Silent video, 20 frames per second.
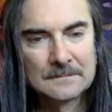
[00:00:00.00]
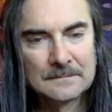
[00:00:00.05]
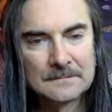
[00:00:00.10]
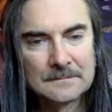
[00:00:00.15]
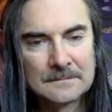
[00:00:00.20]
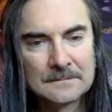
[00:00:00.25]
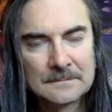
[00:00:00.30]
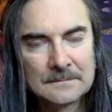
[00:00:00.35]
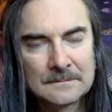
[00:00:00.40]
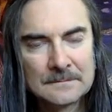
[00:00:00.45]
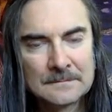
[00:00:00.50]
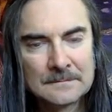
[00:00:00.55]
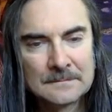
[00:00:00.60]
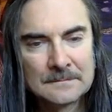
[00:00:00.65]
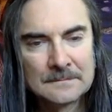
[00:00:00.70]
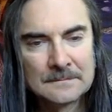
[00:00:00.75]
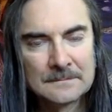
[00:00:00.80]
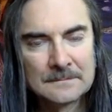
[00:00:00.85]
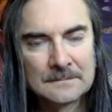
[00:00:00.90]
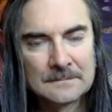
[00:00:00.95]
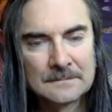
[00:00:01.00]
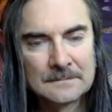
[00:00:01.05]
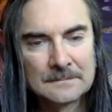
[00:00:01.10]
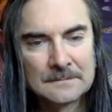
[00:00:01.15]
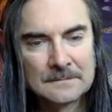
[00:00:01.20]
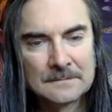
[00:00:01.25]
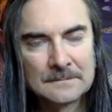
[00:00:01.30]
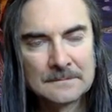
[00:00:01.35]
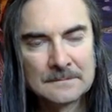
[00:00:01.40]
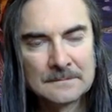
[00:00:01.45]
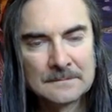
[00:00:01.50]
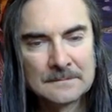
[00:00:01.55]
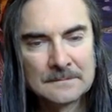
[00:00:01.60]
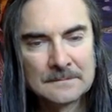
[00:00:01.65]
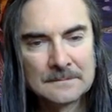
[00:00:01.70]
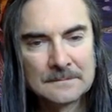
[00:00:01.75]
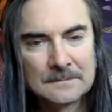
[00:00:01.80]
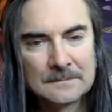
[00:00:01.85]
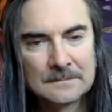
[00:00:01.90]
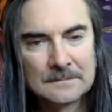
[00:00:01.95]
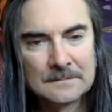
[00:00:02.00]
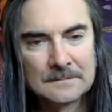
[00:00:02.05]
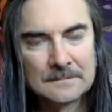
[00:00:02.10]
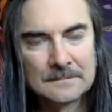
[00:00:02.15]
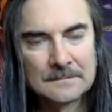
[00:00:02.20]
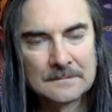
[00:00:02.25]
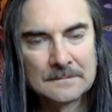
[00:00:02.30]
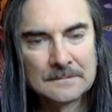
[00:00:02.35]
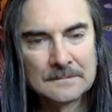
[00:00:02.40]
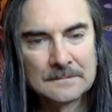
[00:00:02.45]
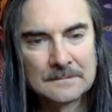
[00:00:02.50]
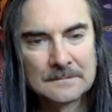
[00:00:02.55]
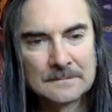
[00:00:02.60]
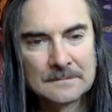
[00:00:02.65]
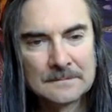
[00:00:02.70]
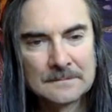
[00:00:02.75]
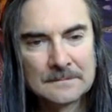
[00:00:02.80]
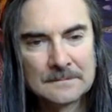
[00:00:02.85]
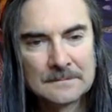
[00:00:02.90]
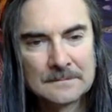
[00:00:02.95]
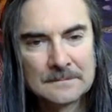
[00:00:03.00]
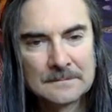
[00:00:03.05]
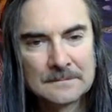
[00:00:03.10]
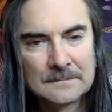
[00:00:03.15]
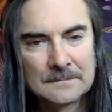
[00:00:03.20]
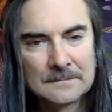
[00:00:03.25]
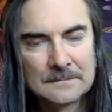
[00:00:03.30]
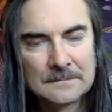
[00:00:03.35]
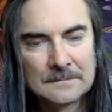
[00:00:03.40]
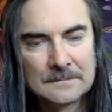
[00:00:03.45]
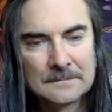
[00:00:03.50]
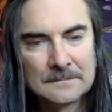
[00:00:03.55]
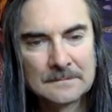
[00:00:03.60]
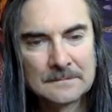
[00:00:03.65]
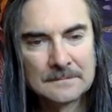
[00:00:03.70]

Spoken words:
The person shown says nothing.